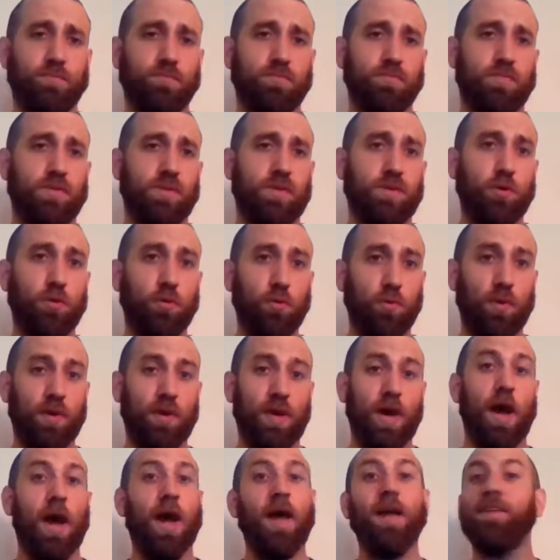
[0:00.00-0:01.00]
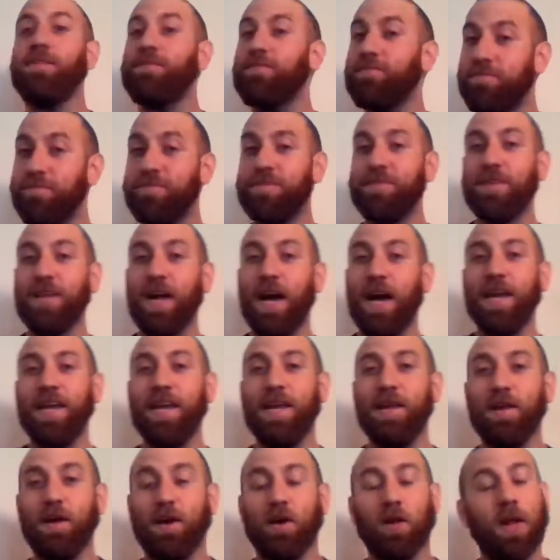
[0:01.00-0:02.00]
to not
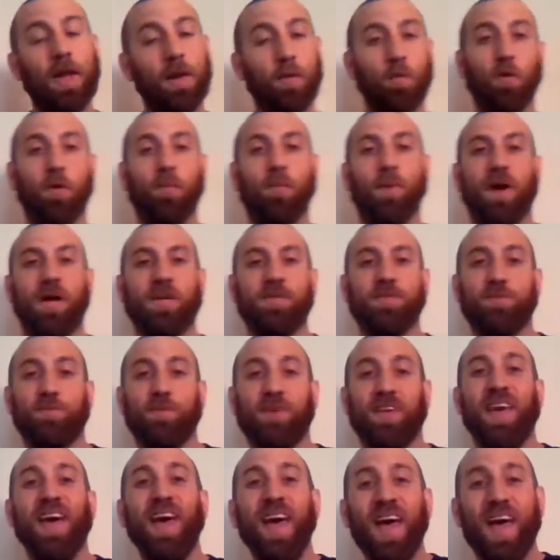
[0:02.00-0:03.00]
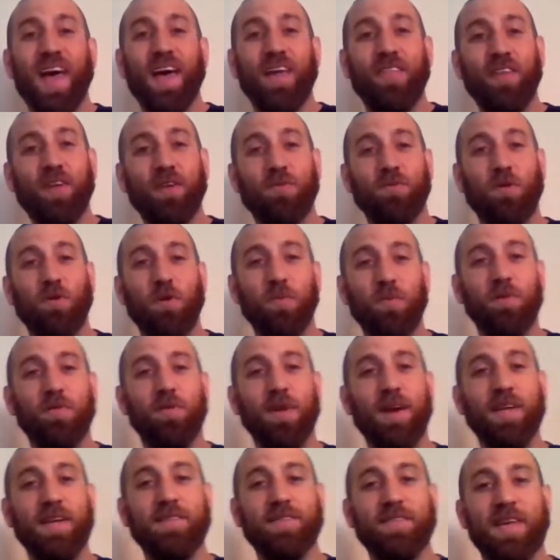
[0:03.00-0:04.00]
eat a Claymore possibly. And then Roman
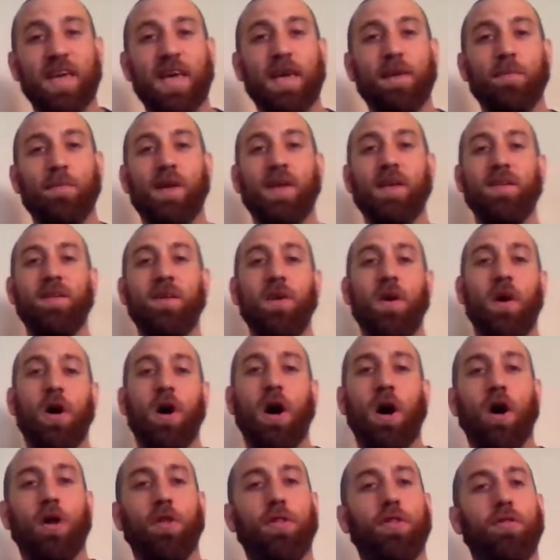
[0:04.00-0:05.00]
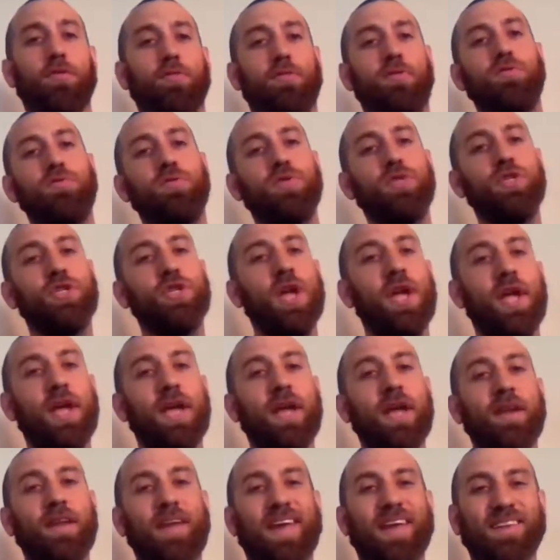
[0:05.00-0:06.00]
Reigns came in, threw
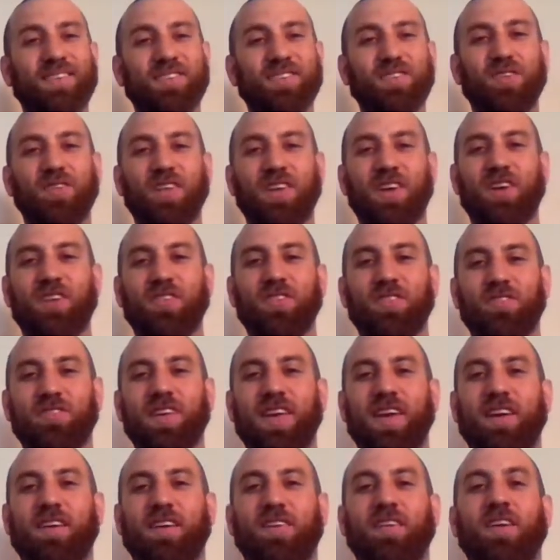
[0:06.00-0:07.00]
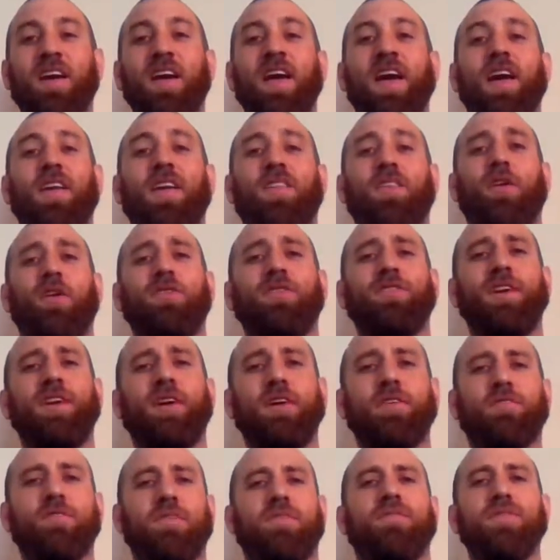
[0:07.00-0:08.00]
Shane into The Undertaker, and The
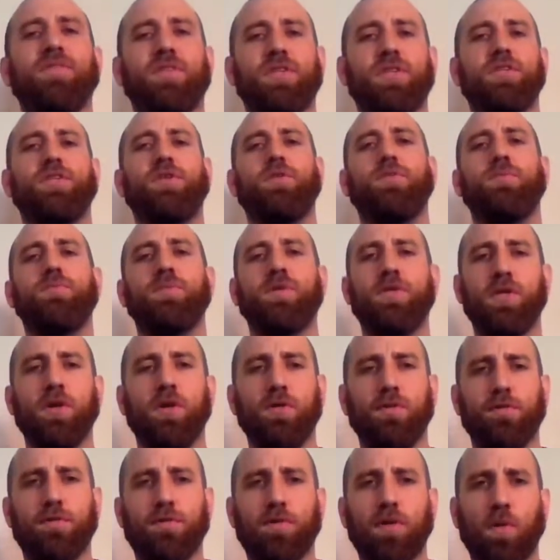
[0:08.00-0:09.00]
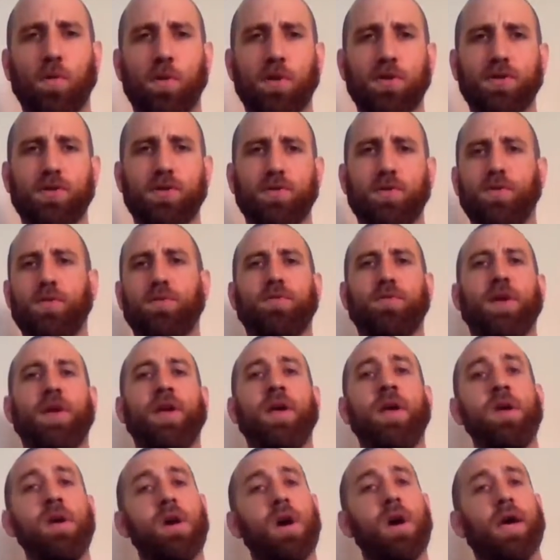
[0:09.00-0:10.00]
Undertaker delivered the tombstone for the 1-2-3.
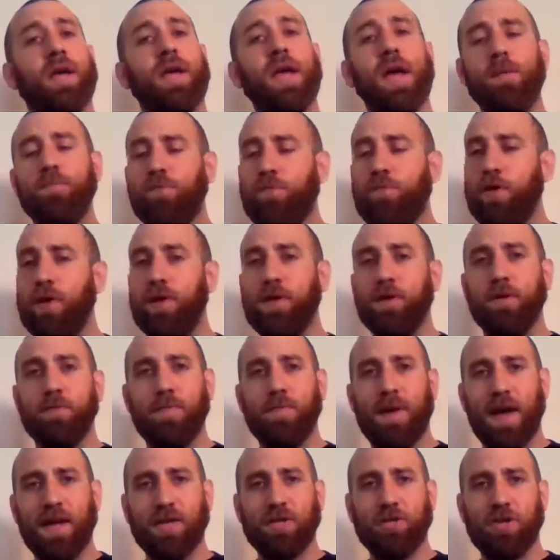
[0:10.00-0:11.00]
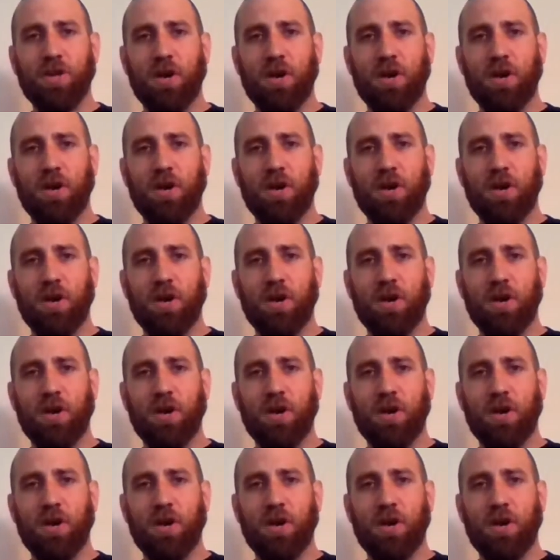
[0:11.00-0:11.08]
Again, pretty good match.